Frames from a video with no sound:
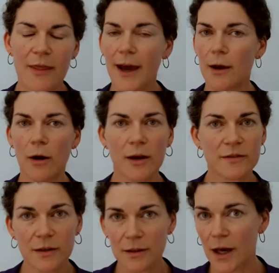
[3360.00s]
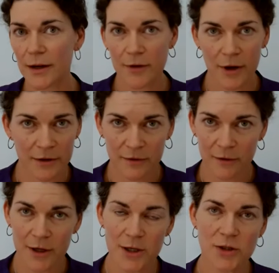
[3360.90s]
That caused a lot of
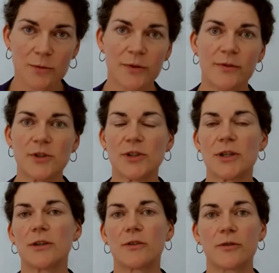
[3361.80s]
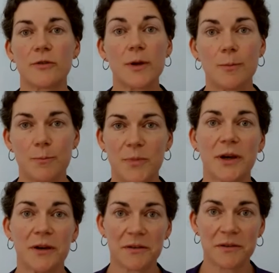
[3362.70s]
consternation with the fishing industry
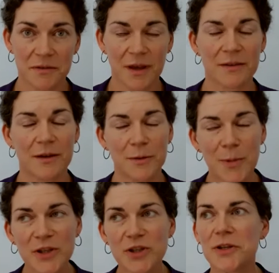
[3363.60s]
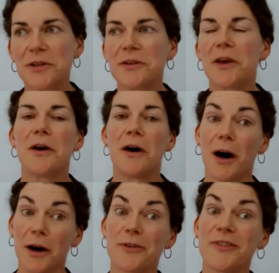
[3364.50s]
because, as I mentioned,
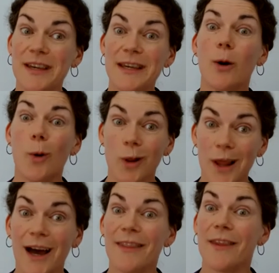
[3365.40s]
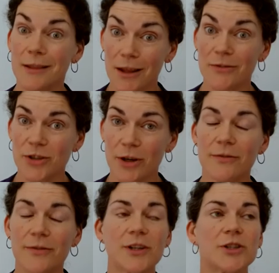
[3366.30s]
otters eat a whole lot and they love
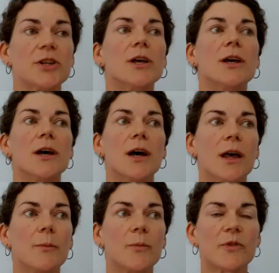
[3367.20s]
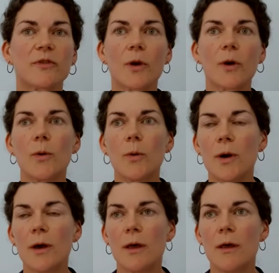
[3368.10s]
shellfish.
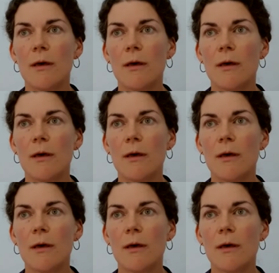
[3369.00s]
So